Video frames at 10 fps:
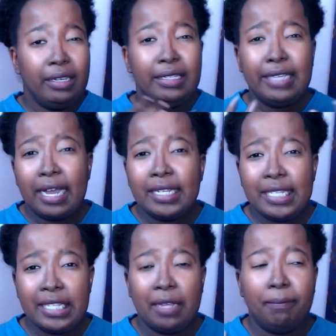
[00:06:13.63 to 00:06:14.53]

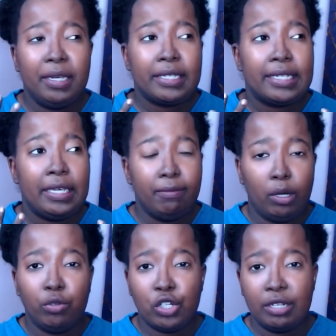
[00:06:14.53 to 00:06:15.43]
yes, the mixed
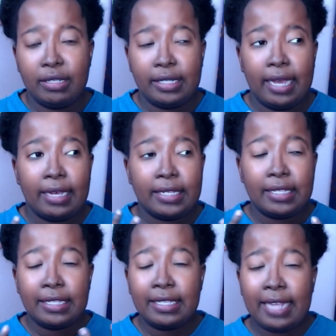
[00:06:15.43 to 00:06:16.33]
emotions, yes,
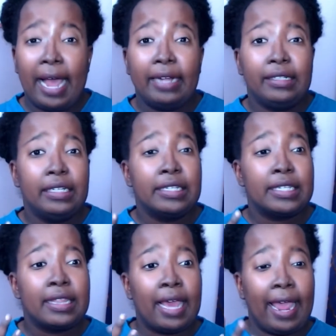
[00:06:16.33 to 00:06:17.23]
the
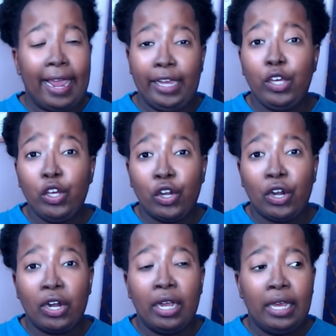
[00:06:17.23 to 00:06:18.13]
sadness, the
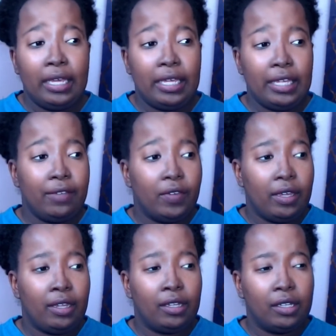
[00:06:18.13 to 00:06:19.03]
anger,
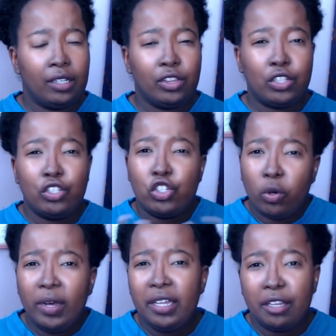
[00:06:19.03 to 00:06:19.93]
even the
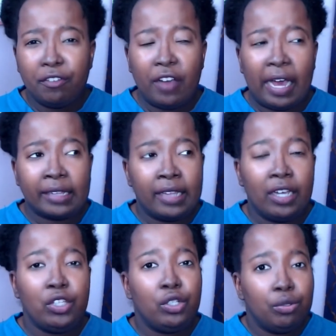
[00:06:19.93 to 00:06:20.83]
joy in the fact
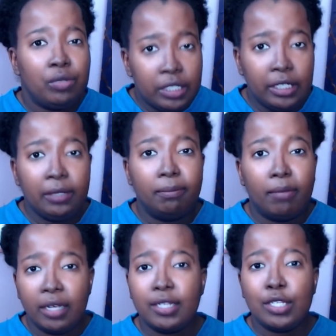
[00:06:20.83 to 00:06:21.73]
that you did
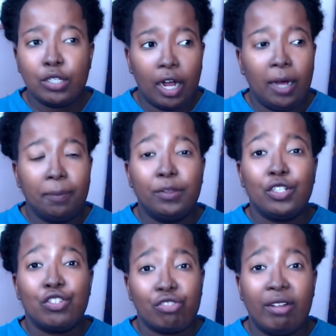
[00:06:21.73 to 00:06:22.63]
muster up
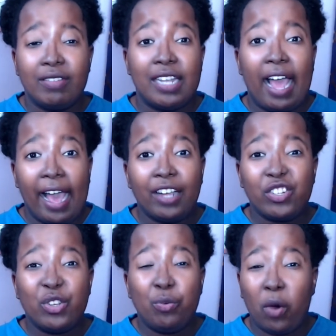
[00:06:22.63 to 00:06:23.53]
the strength to
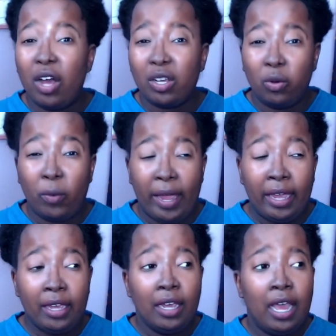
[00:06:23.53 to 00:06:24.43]
actually walk
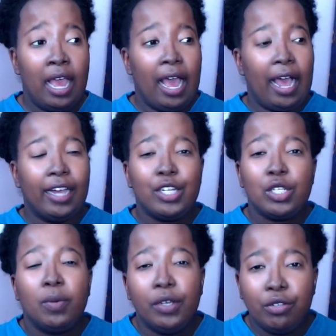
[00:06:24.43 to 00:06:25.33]
away, I
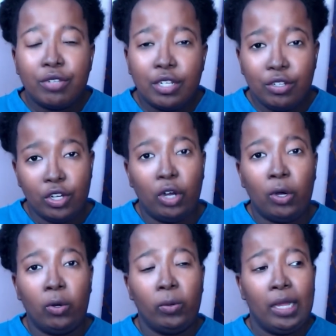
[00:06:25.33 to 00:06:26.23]
just want you to
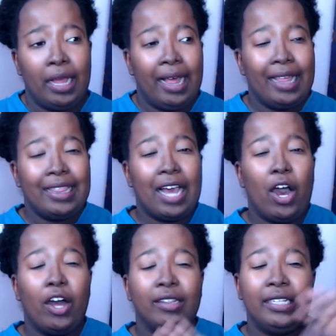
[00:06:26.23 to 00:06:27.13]
know
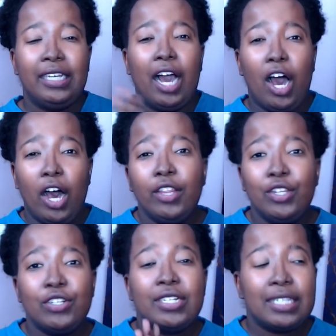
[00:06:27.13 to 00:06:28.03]
that on the
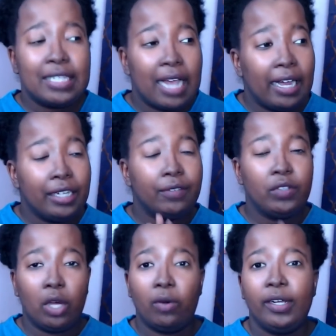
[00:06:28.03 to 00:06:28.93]
other side
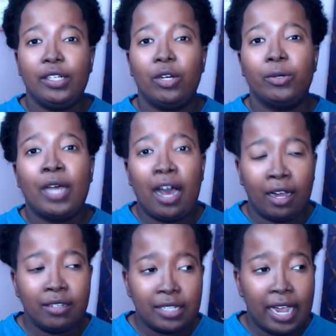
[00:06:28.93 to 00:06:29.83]
of going no
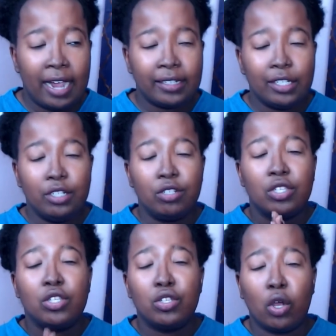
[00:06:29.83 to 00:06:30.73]
contact
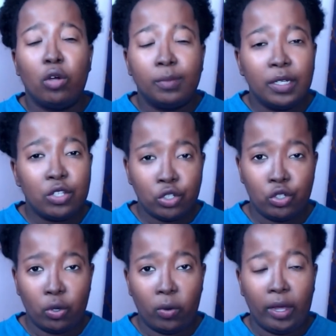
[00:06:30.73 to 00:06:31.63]
is so much
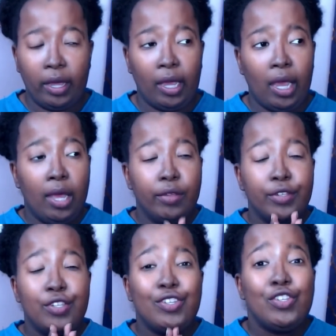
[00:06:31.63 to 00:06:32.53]
joy,
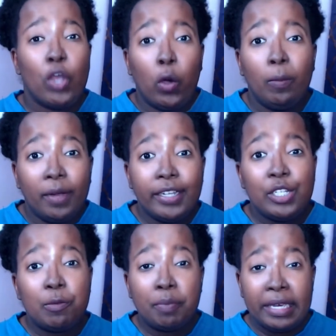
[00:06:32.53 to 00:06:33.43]
so
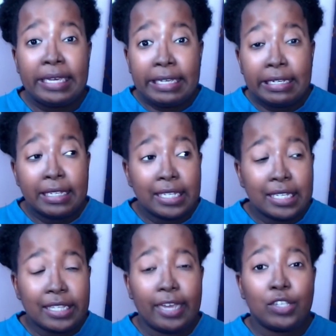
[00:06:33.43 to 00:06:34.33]
much
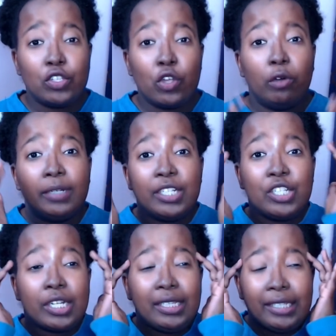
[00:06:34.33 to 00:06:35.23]
peace, like so
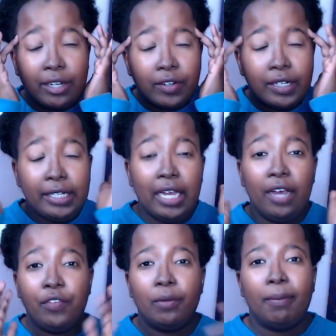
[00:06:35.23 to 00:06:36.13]
much clarity
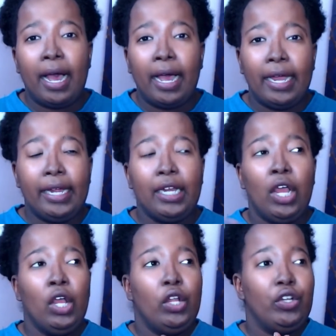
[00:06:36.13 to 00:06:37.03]
of your mind.
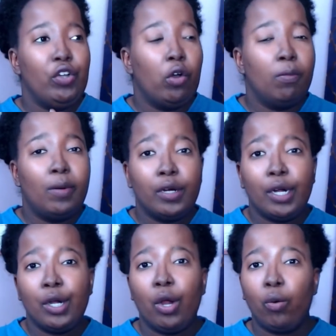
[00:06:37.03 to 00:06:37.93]
No
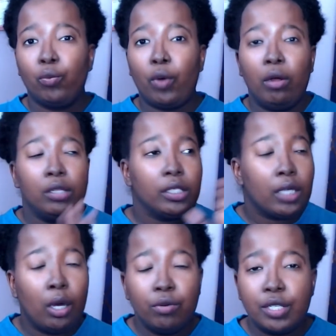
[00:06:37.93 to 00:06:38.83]
more roller
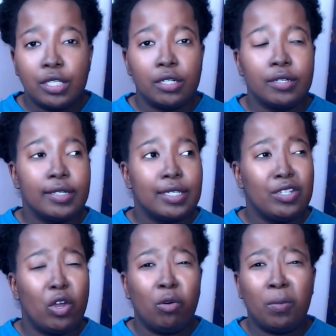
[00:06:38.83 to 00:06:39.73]
coasters,
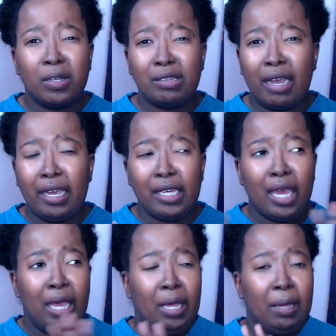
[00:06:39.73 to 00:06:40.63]
no more like